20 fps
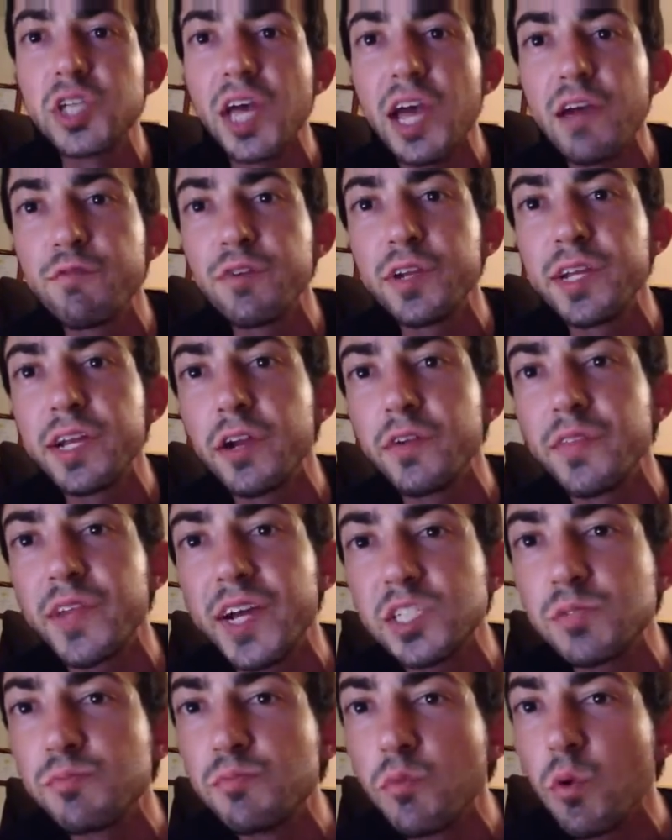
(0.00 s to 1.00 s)
every year.
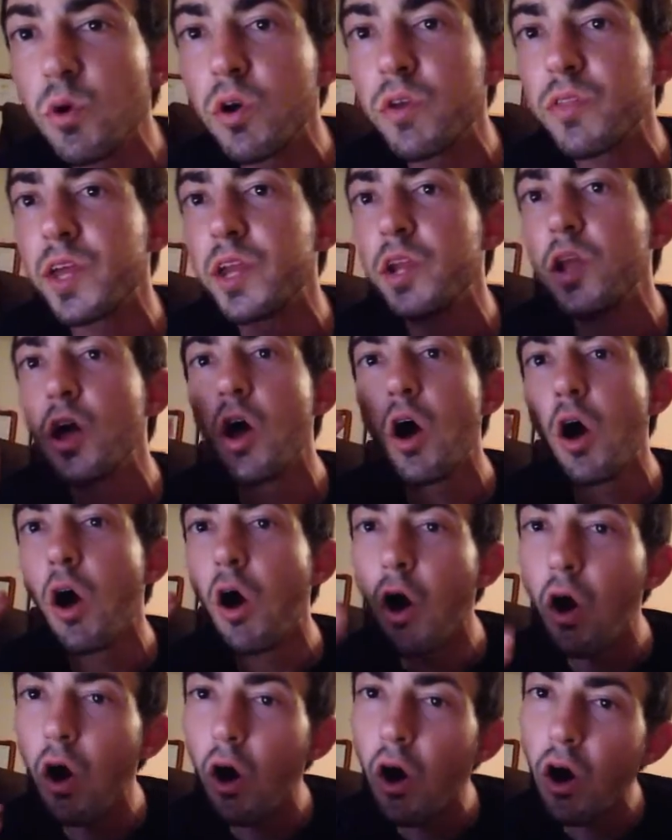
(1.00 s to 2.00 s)
That's more than
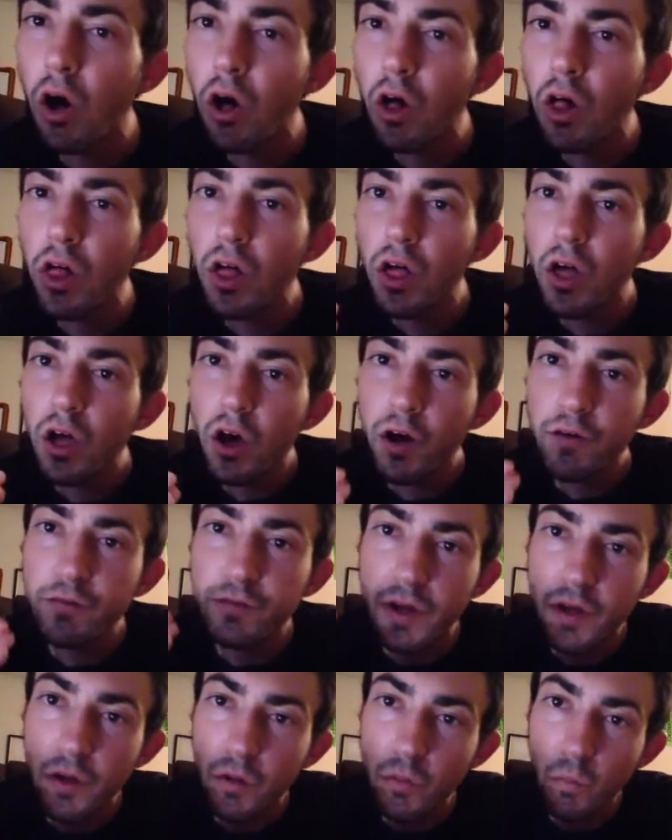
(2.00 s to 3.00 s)
all
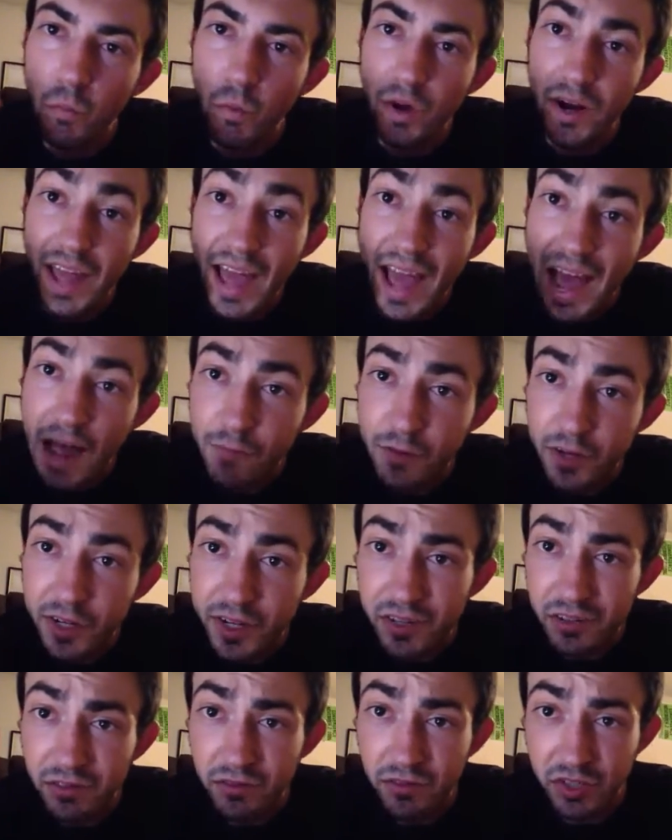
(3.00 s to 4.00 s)
of what
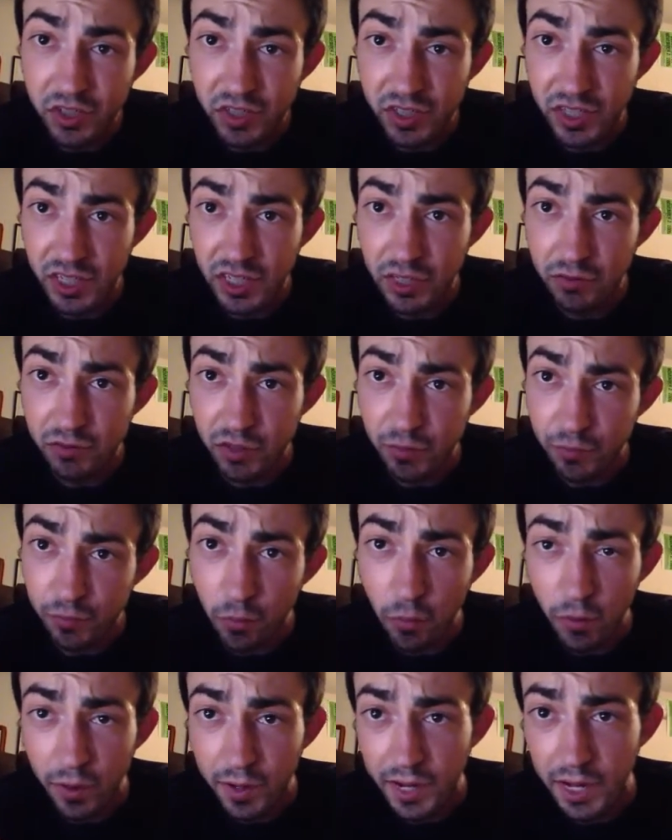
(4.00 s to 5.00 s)
Africa receives in
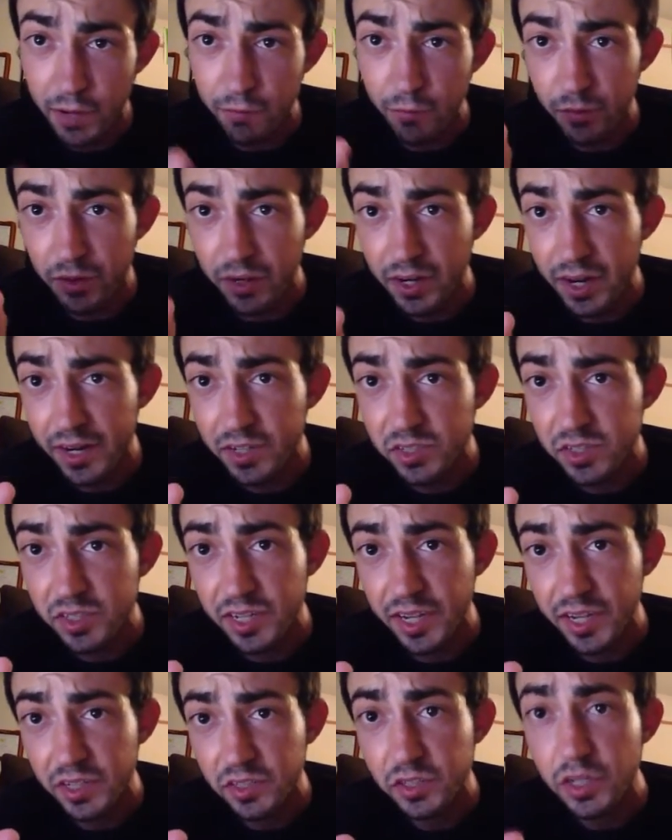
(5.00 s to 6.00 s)
foreign aid from the United
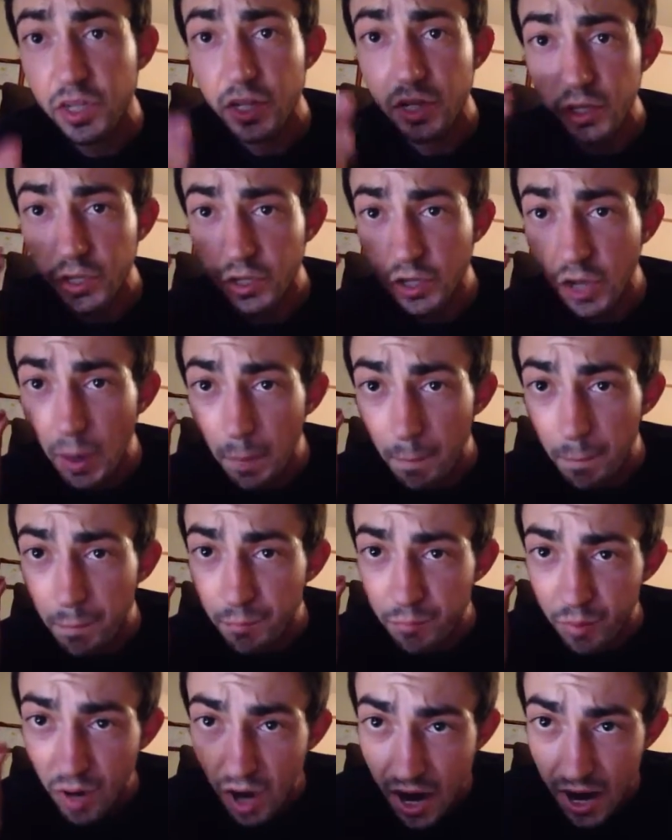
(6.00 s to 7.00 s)
States
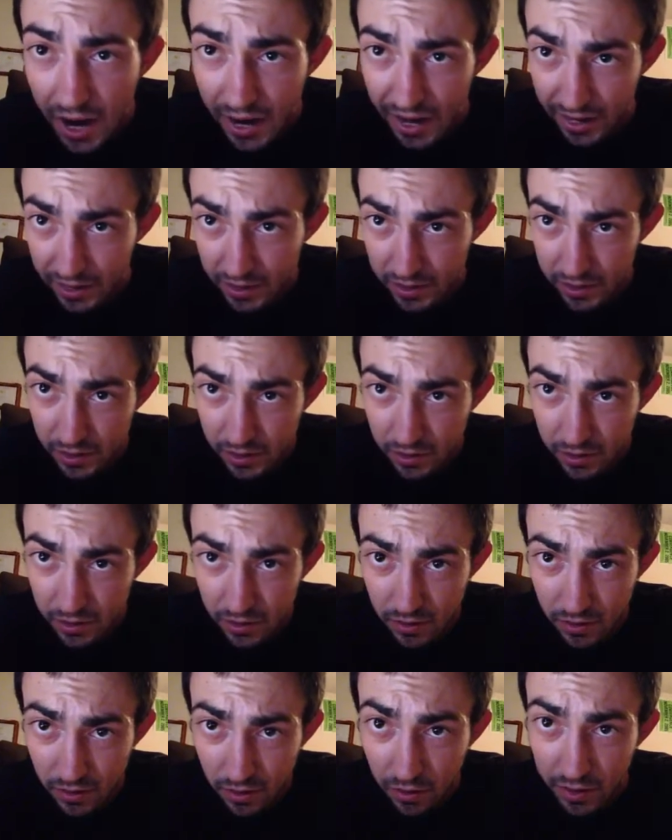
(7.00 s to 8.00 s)
combined.
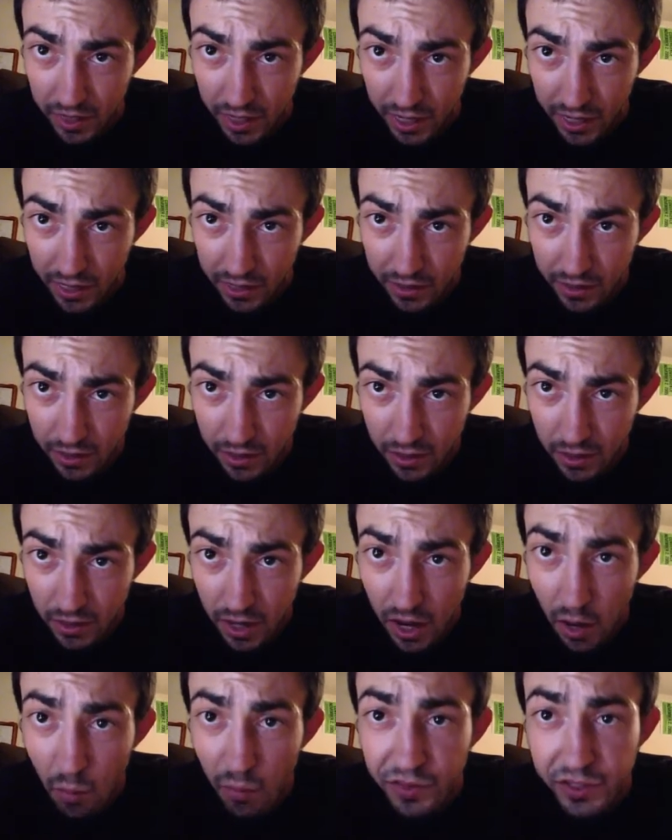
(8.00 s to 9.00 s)
Okay?
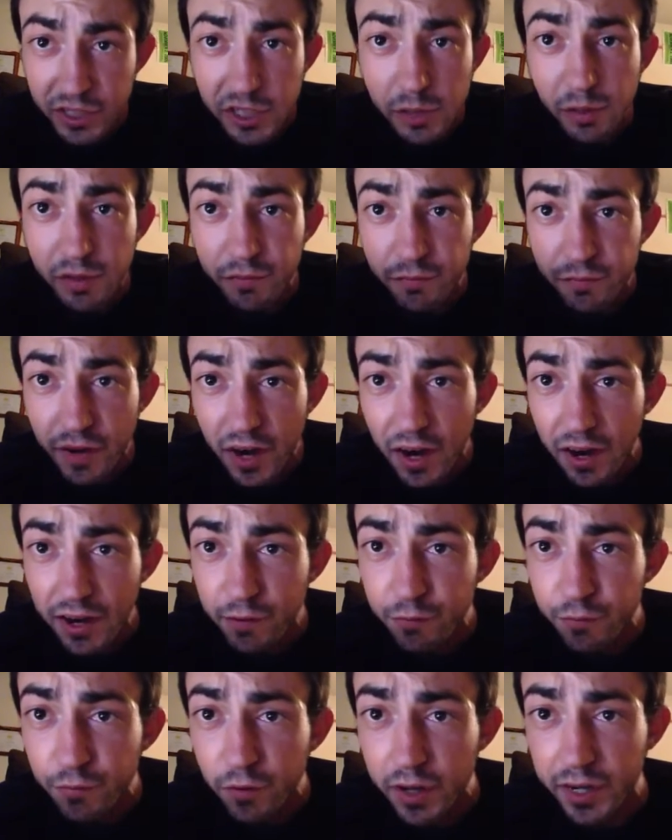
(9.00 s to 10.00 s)
I want this to be
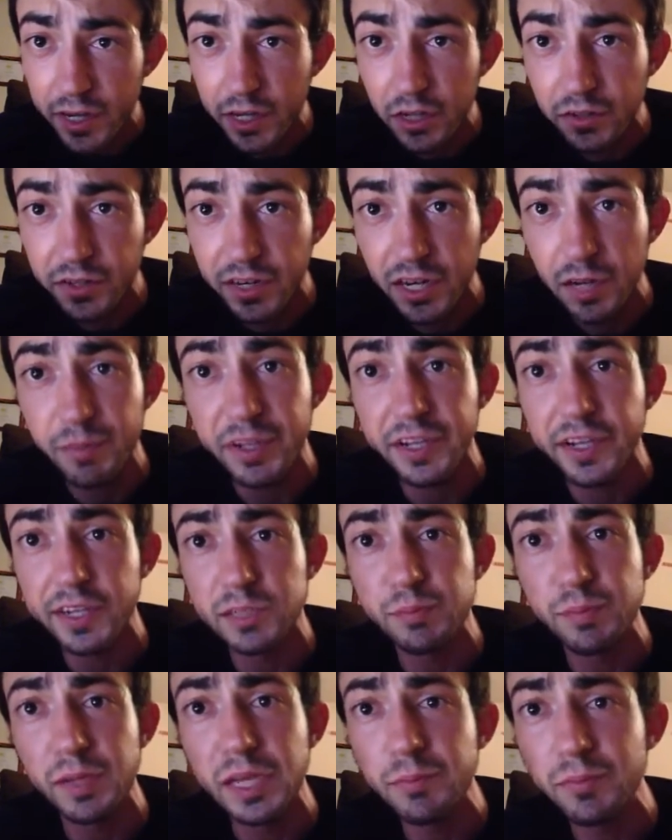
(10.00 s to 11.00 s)
very fucking clear
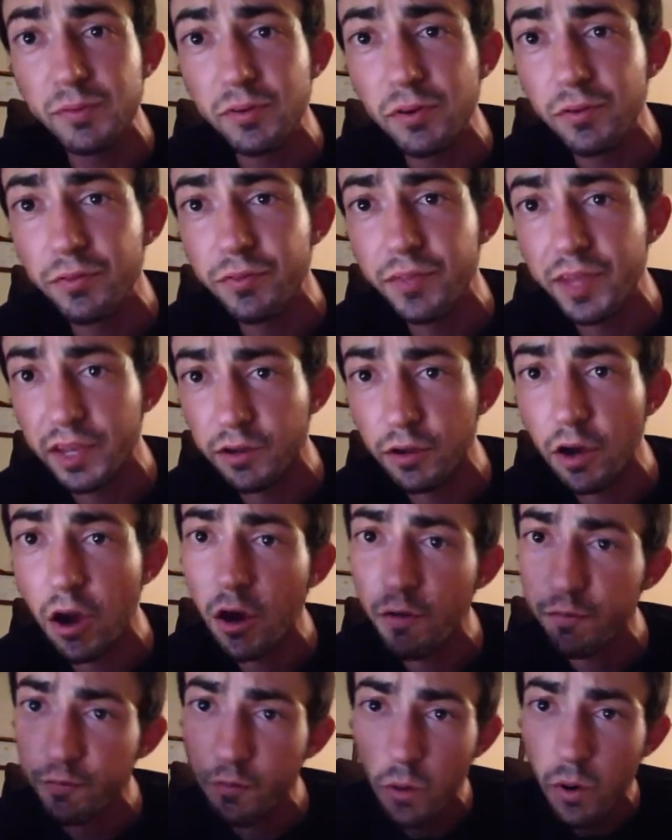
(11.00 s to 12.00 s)
because people think,
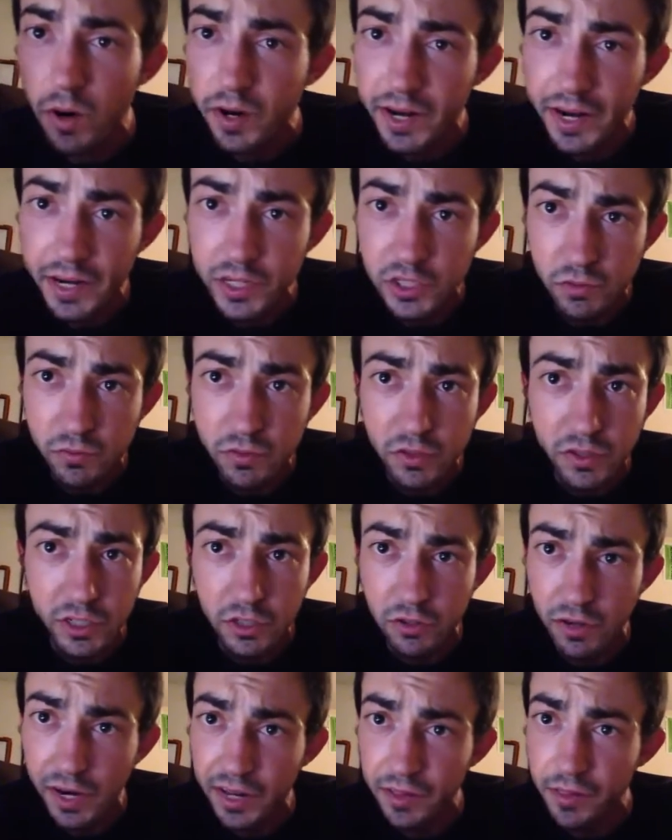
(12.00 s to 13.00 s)
oh, foreign aid's a really
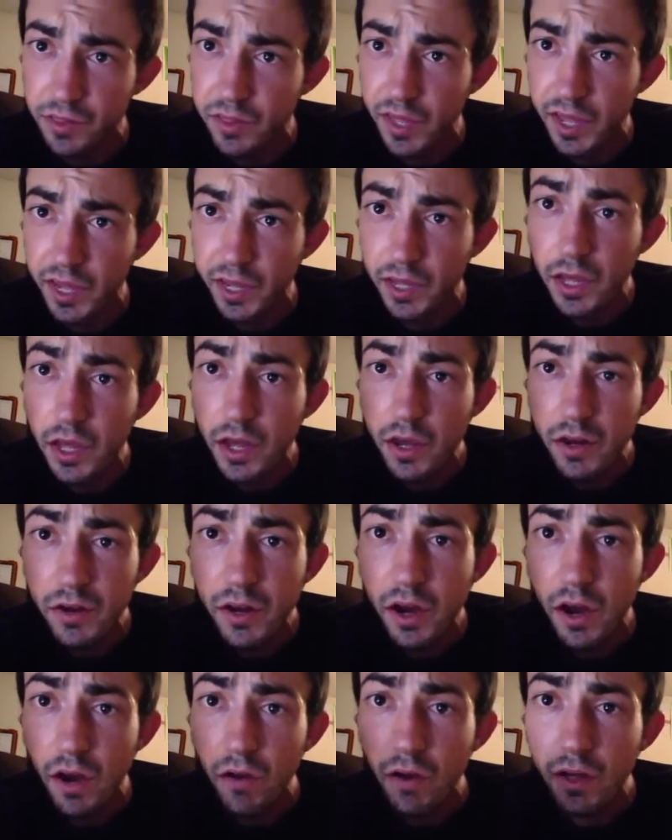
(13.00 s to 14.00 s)
great thing.
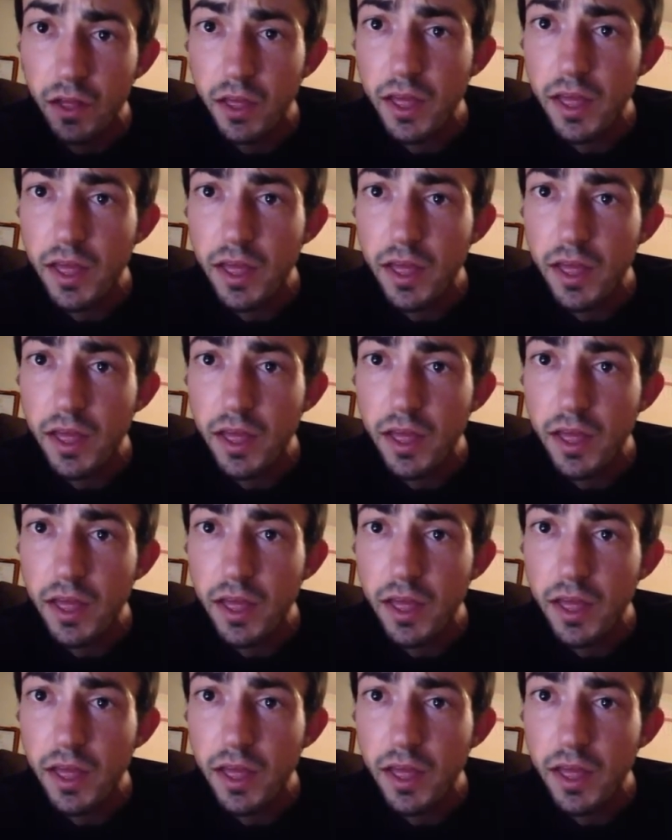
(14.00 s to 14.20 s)
No.